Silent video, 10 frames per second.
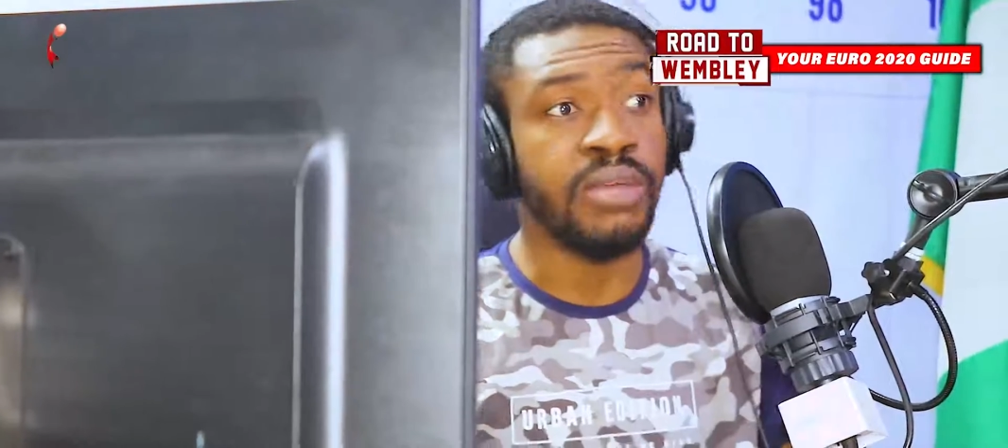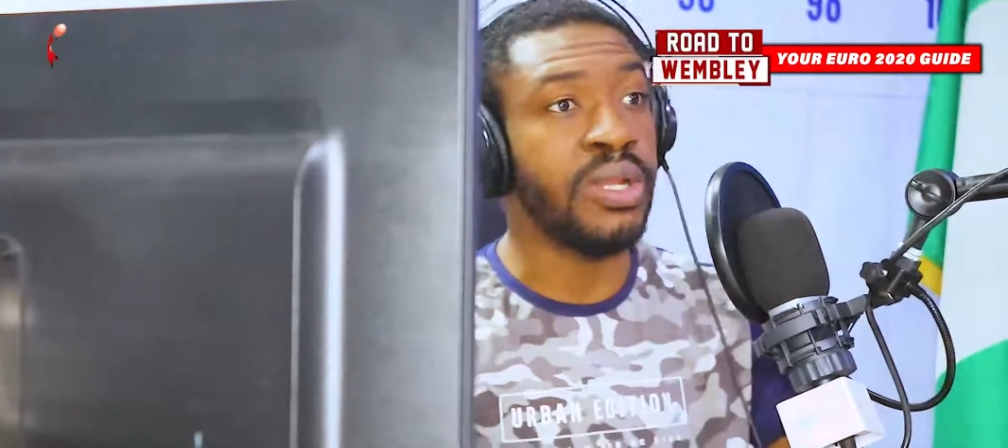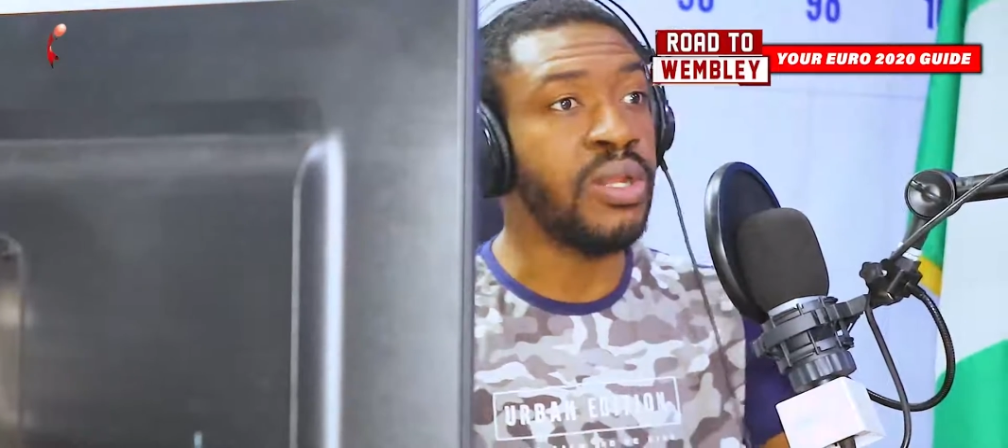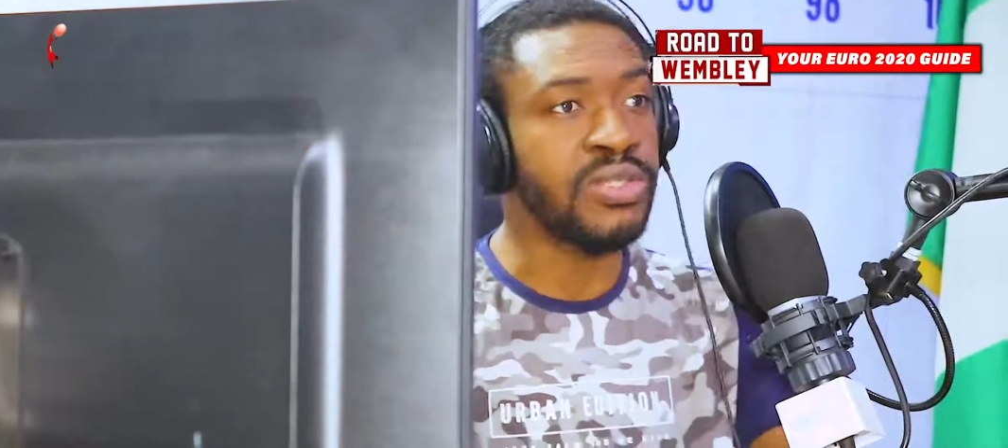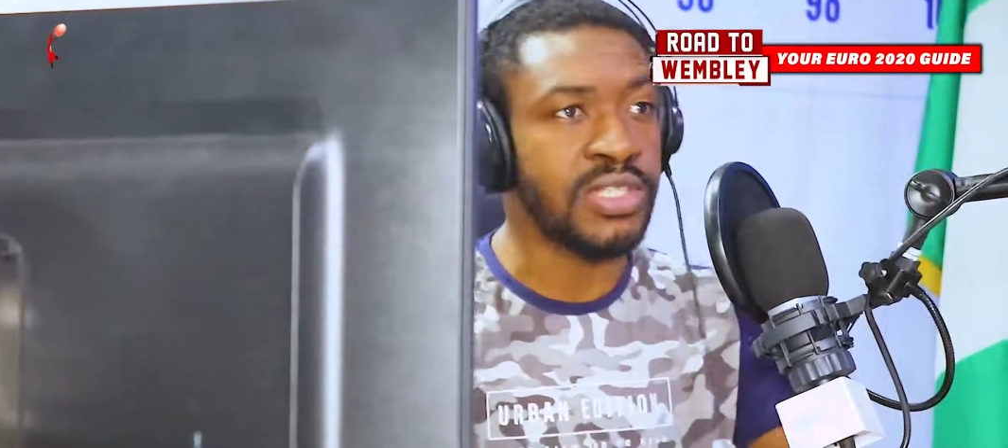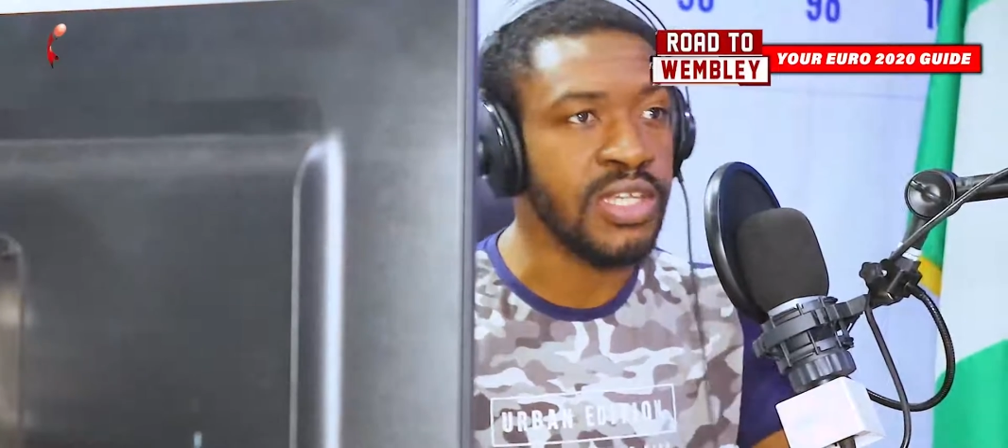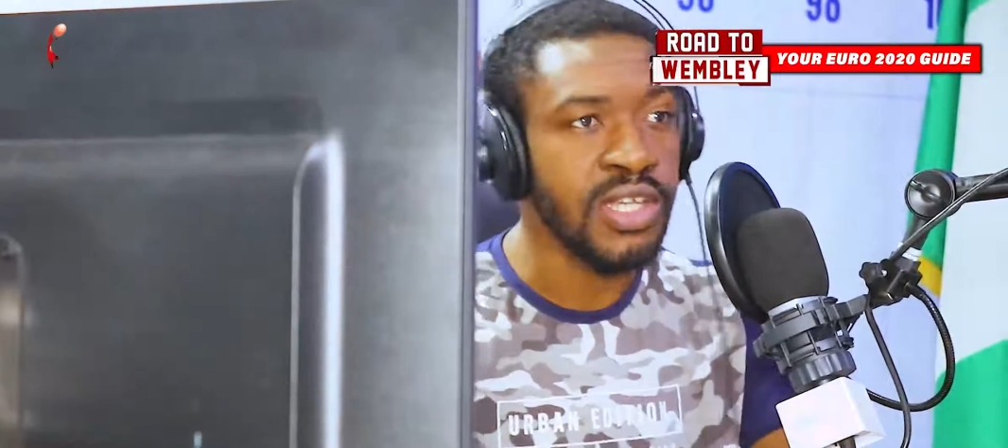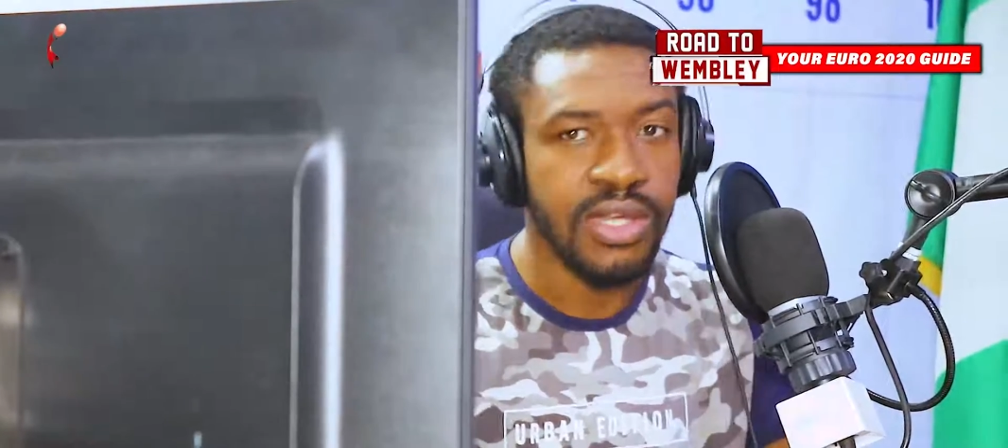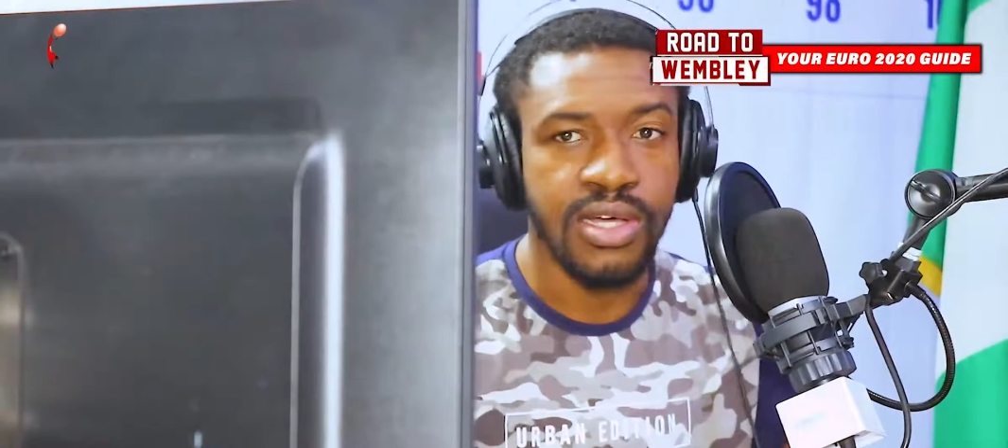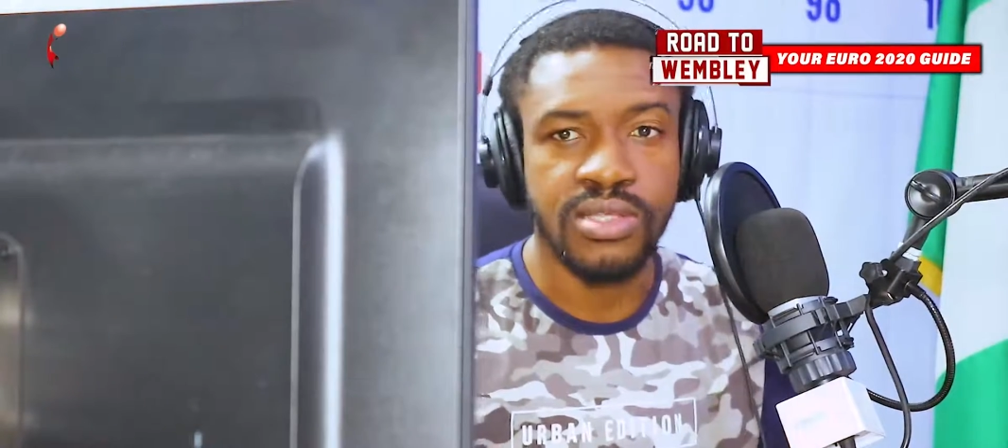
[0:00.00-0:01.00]
Bellotti
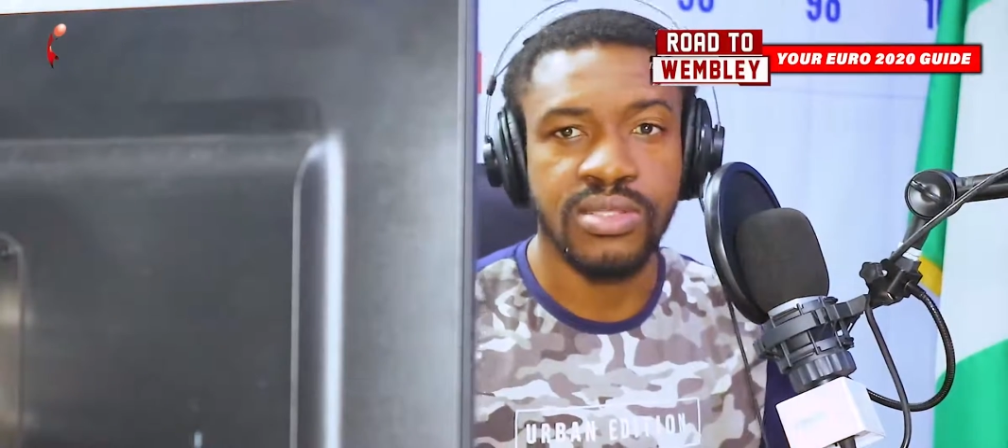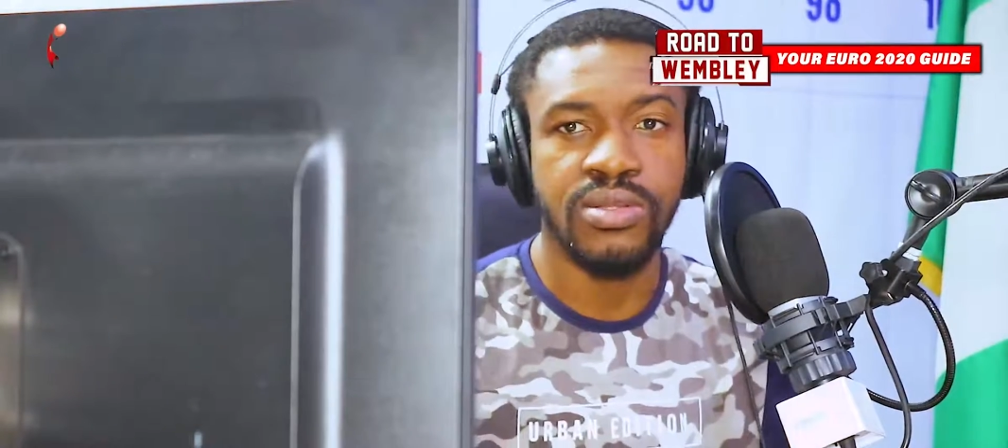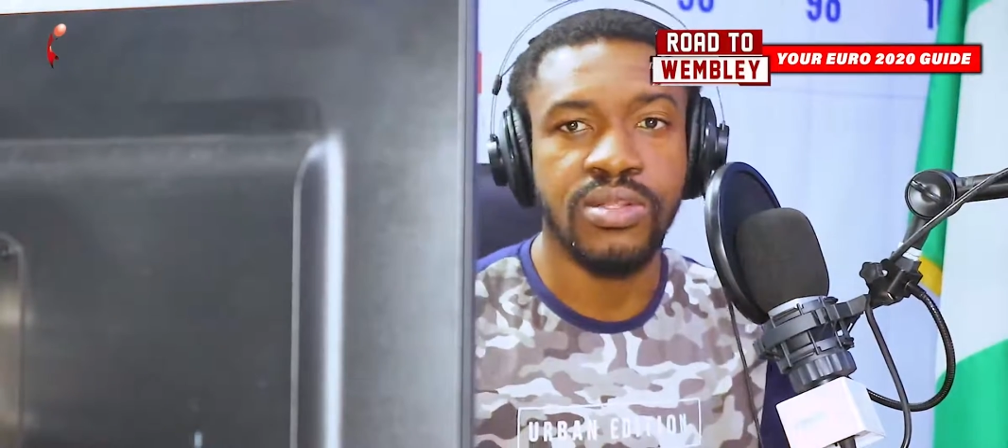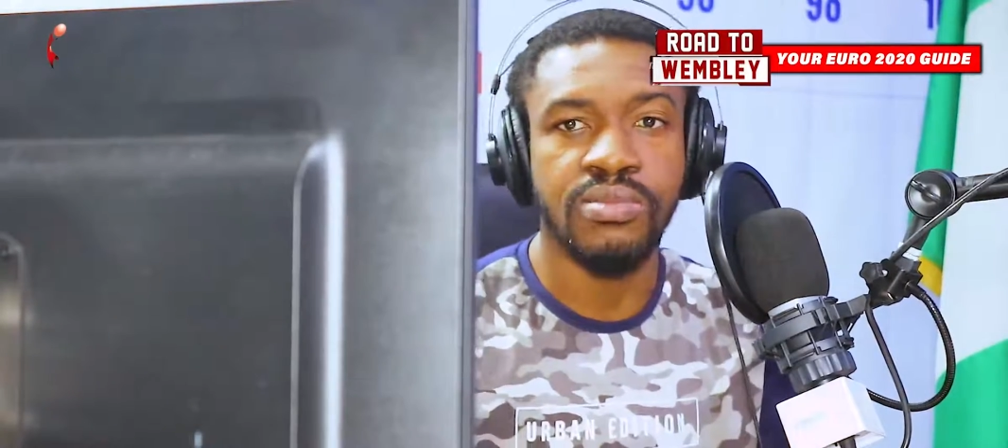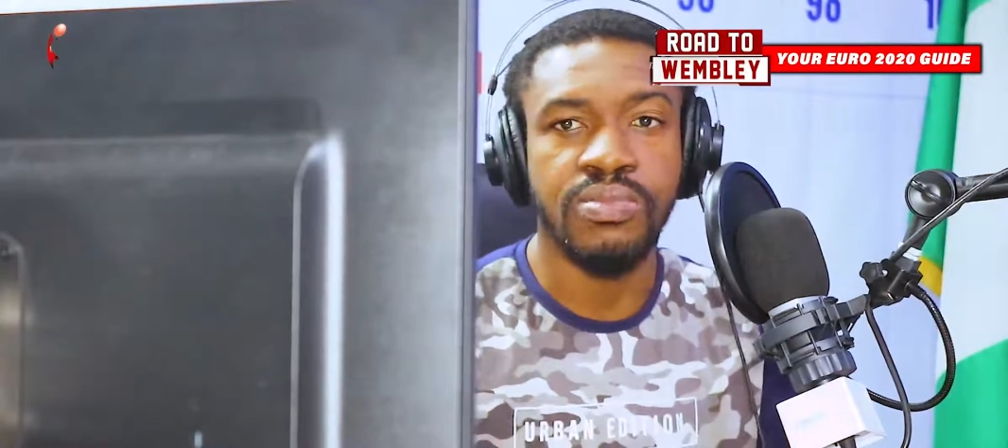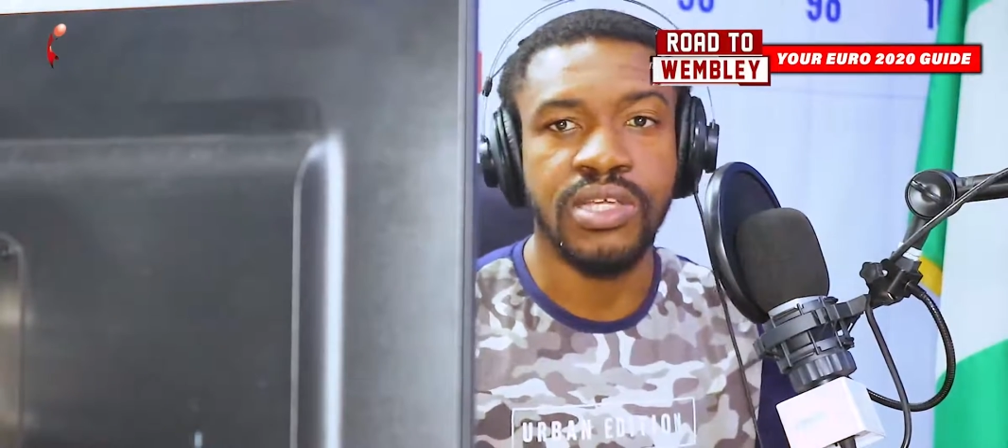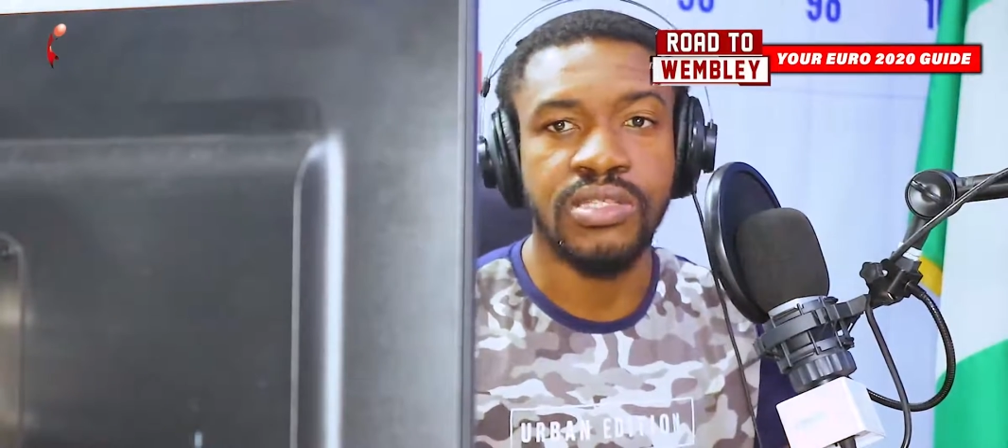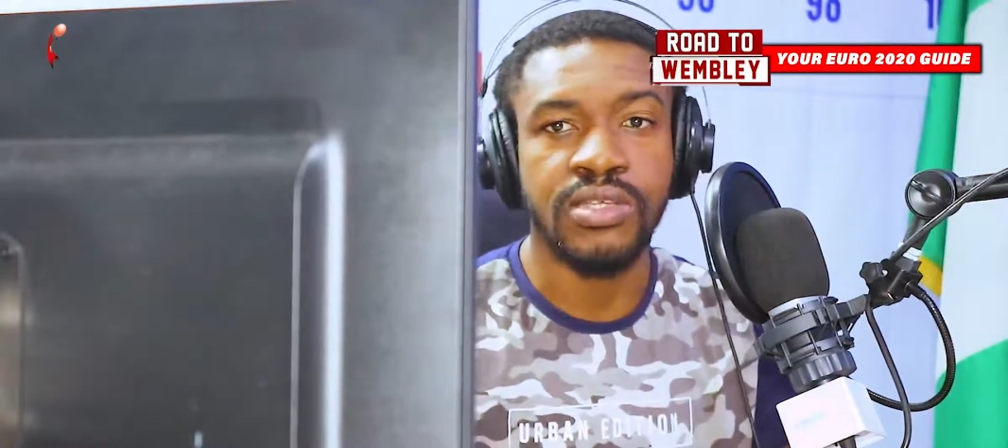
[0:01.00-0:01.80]
still on the bench.